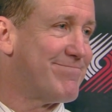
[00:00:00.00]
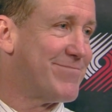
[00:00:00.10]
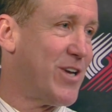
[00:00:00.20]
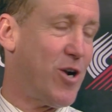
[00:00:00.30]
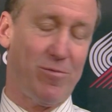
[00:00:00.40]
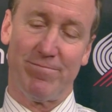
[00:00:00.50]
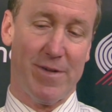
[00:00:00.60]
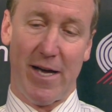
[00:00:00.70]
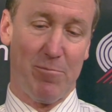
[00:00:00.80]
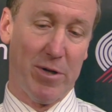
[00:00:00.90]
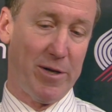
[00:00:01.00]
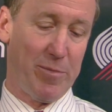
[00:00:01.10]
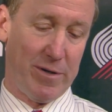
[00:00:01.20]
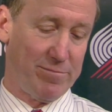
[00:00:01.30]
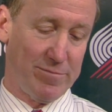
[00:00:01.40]
You know, believe
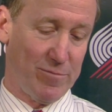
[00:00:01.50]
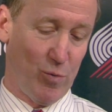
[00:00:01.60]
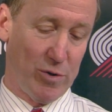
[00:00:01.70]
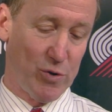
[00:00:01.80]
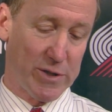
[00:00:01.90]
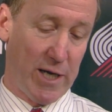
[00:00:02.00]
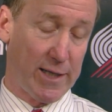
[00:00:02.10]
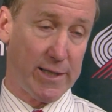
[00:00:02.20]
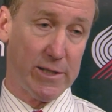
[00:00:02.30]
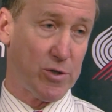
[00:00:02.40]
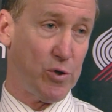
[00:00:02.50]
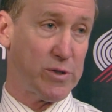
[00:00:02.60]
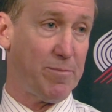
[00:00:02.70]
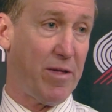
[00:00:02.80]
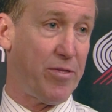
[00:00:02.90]
me, losing like this or
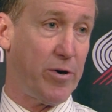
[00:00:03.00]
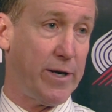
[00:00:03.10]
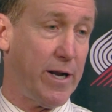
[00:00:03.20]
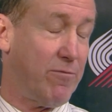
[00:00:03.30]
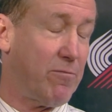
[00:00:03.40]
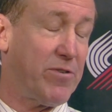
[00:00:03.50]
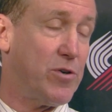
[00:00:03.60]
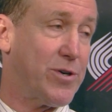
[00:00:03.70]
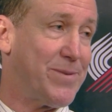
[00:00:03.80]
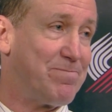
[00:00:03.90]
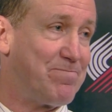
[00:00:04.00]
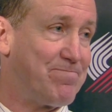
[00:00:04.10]
losing by 30, none of them feel good.